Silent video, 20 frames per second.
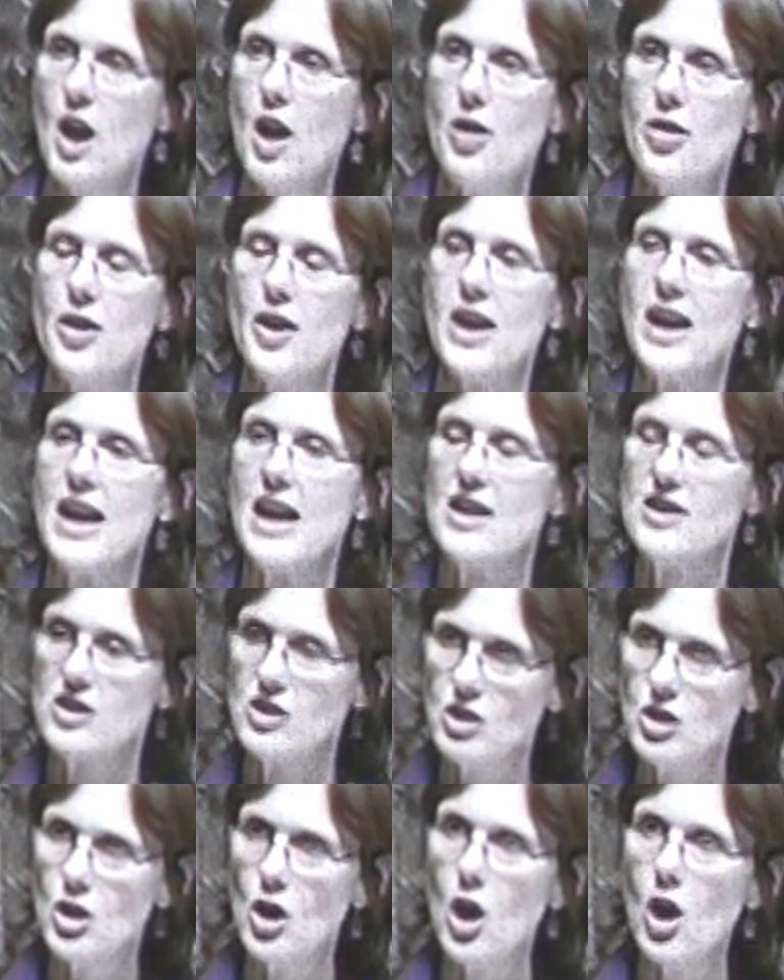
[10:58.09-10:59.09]
that it is
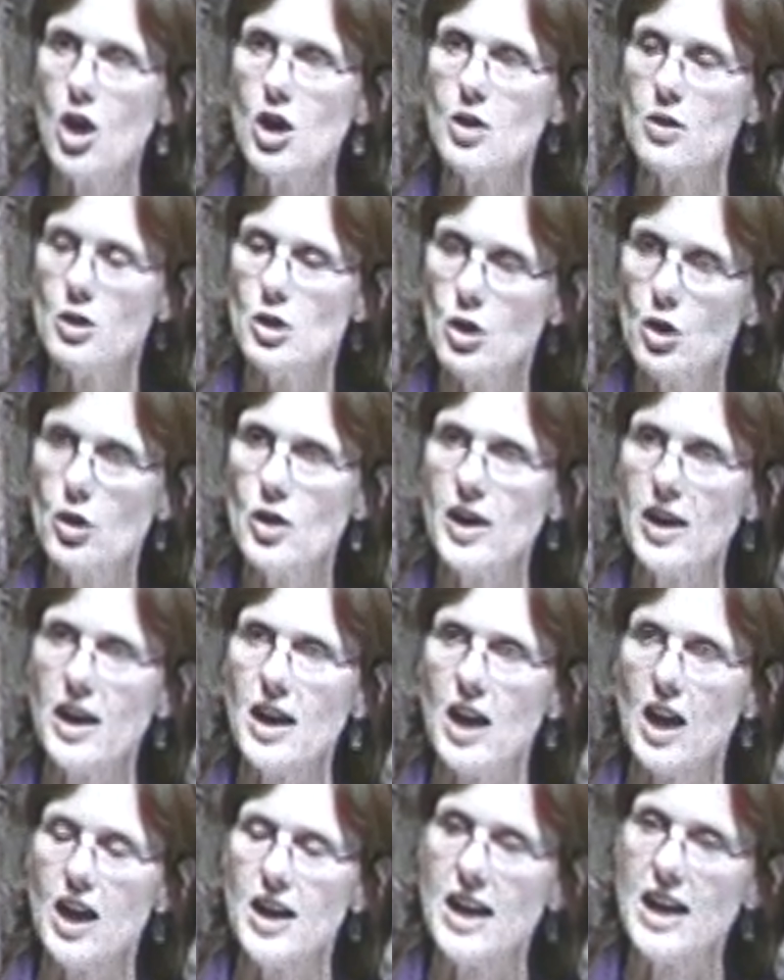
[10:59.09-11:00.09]
not looking
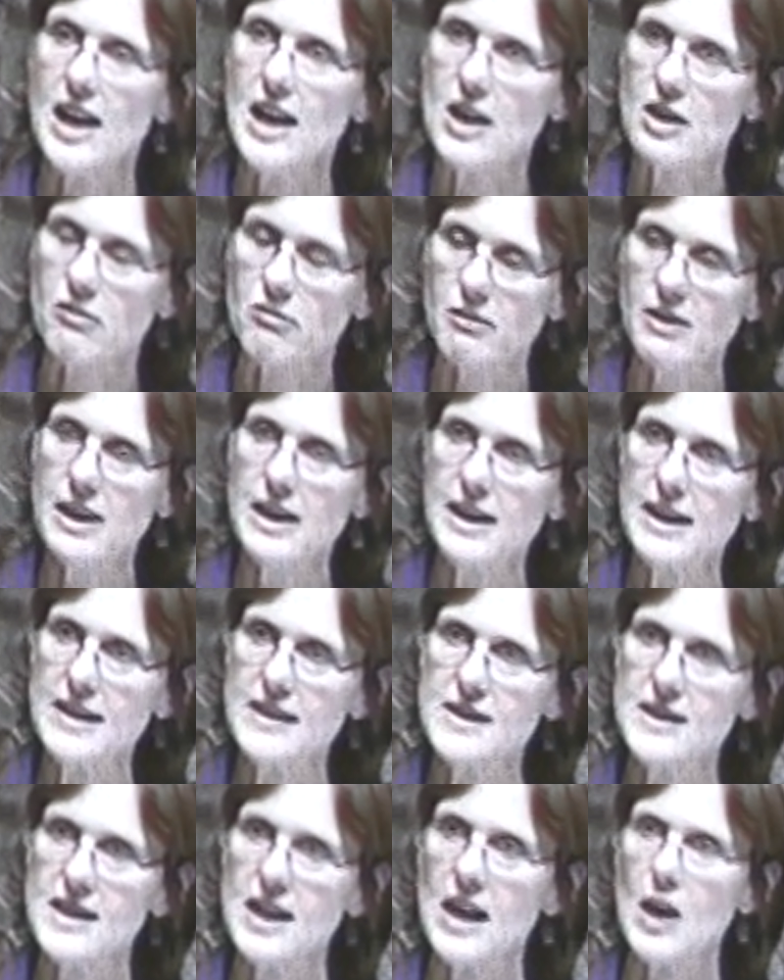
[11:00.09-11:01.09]
at it in a
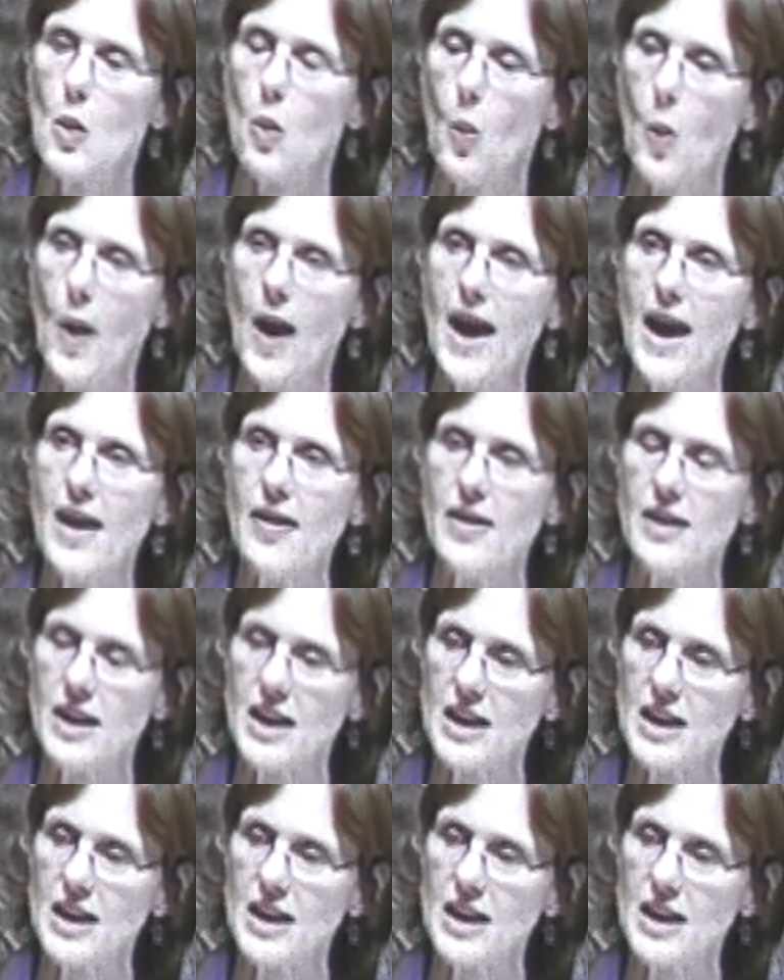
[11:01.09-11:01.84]
realistic way, that it